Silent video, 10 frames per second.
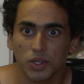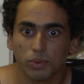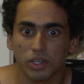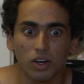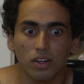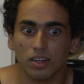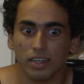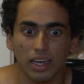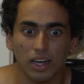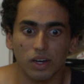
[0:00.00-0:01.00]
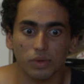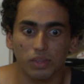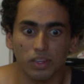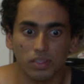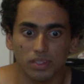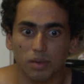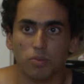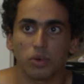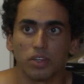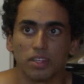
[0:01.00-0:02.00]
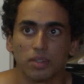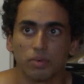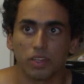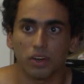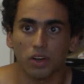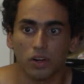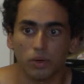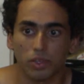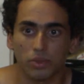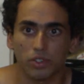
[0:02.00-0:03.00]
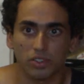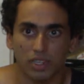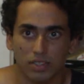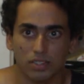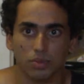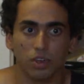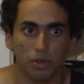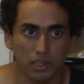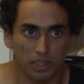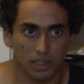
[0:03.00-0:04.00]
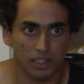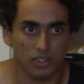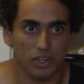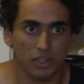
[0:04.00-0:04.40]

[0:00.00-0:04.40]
We all hung out, we all skateboarded, we all went to each other's houses, we all played a lot of Guitar